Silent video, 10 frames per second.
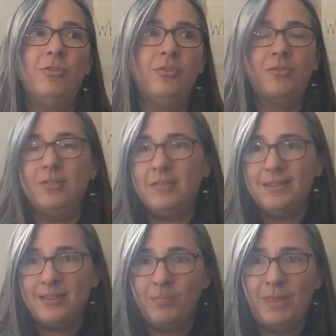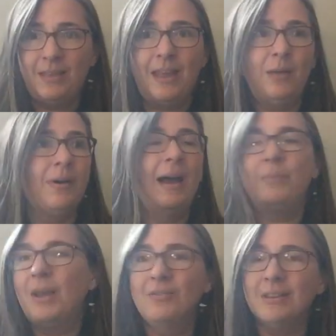Dussel says something like, well,
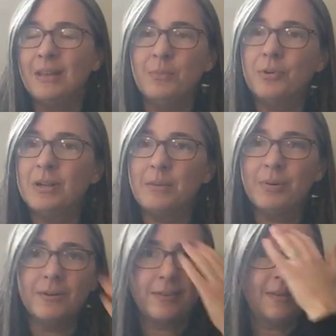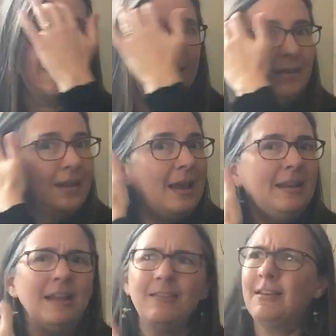I'm not really a morning person.
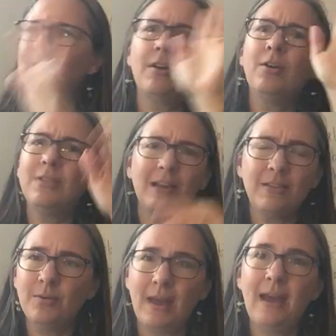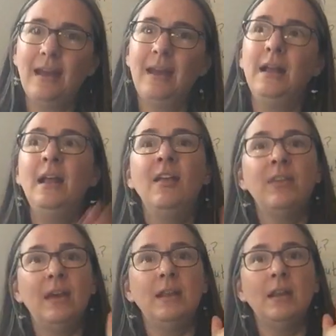And Anne says, oh, that's okay.
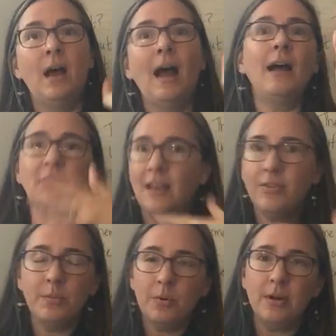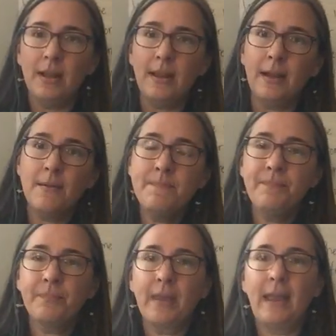Then I'll take the morning
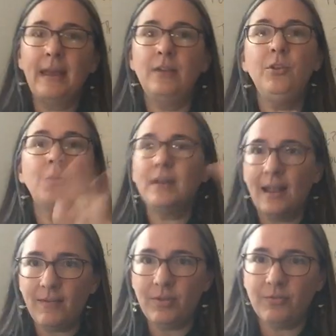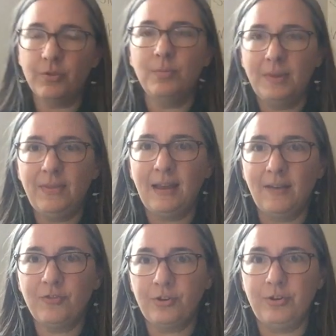and you can have the room in the
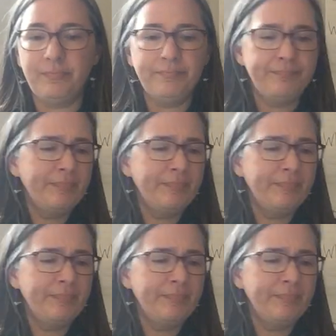afternoon.